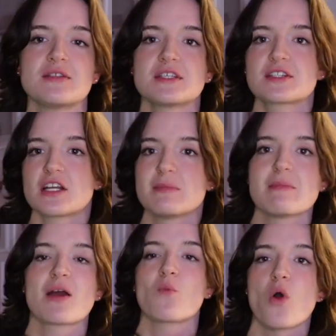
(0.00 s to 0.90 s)
and this is gonna be
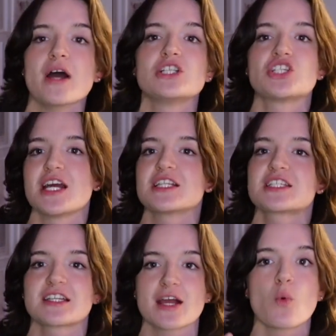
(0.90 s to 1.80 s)
my one chance
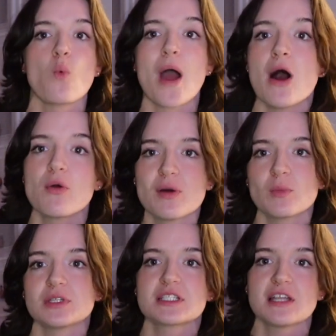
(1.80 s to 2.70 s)
to like wow them
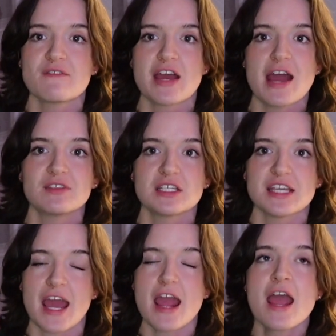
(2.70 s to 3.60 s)
with the stuff I have to
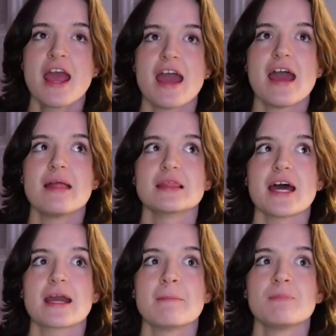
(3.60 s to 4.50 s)
say. And
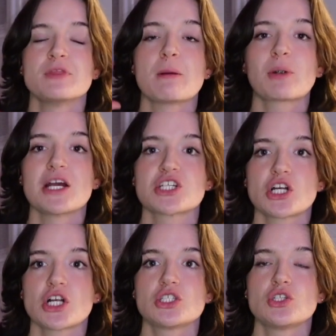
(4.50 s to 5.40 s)
like the
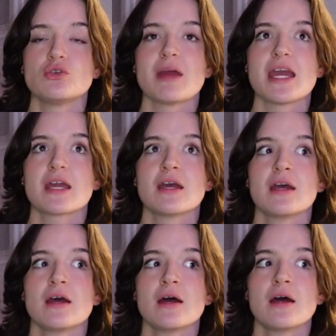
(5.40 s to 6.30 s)
pressure to make
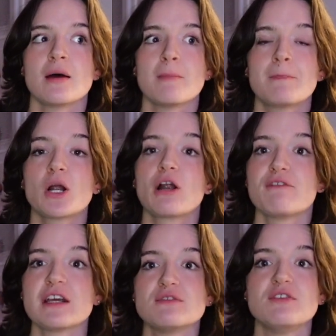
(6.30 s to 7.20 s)

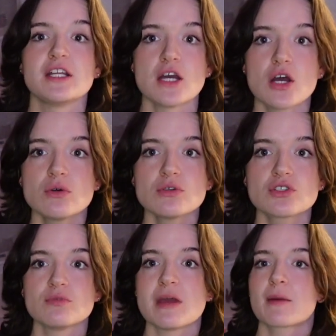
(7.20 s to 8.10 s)
perfect videos,
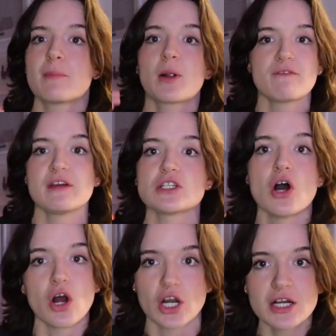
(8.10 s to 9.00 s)
to make perfect
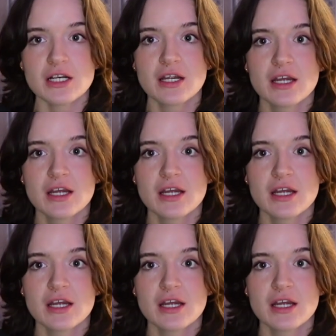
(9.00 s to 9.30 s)
art,